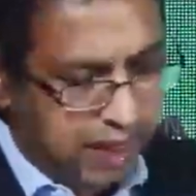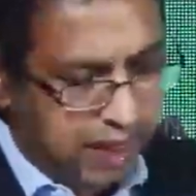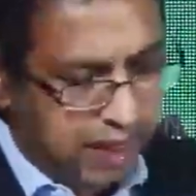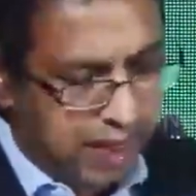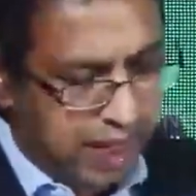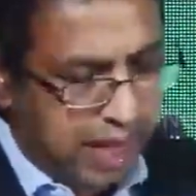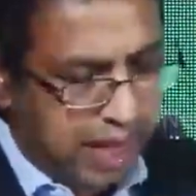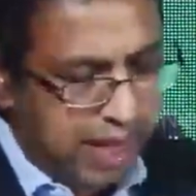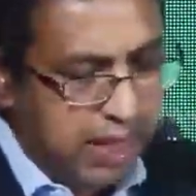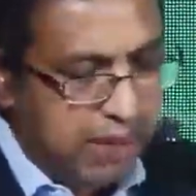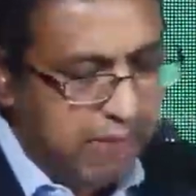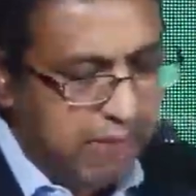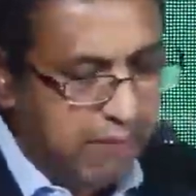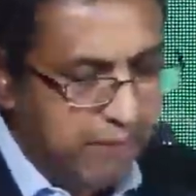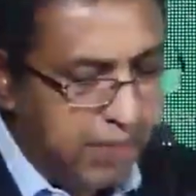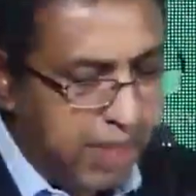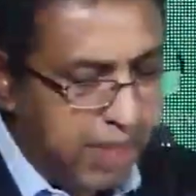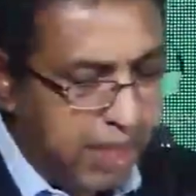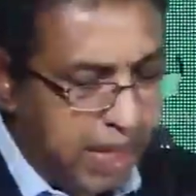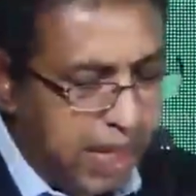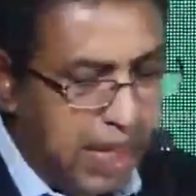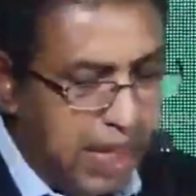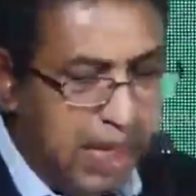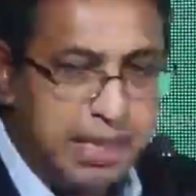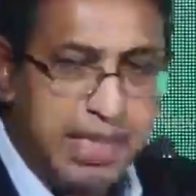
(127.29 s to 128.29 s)
right,
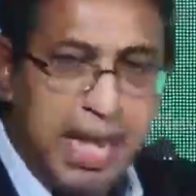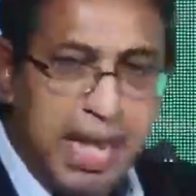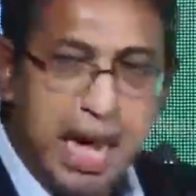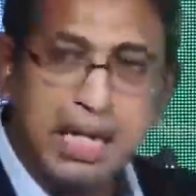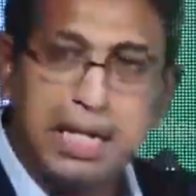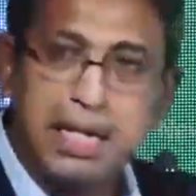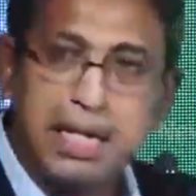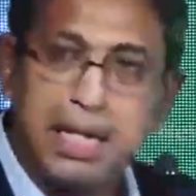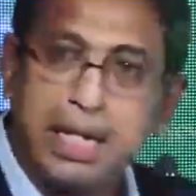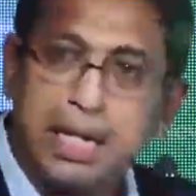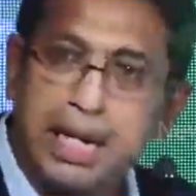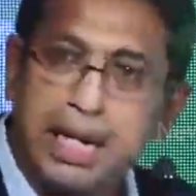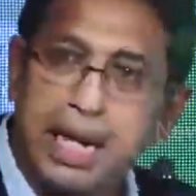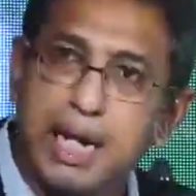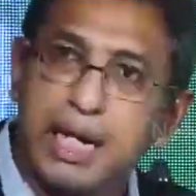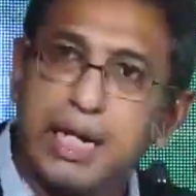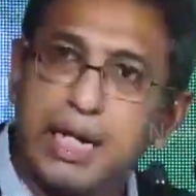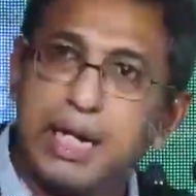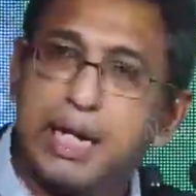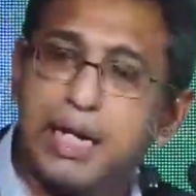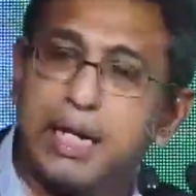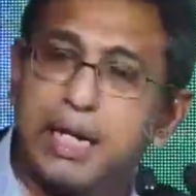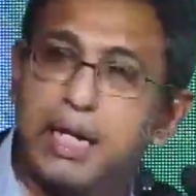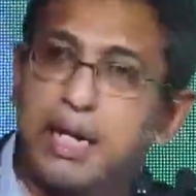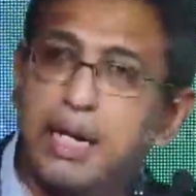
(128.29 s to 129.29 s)
that
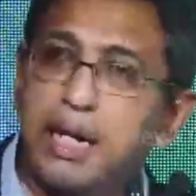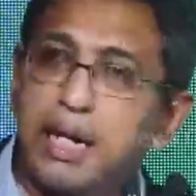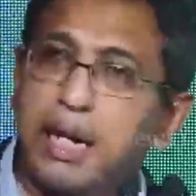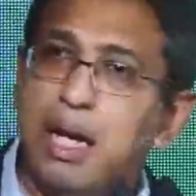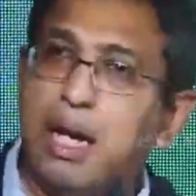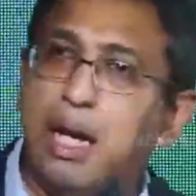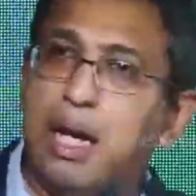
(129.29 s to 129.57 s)
created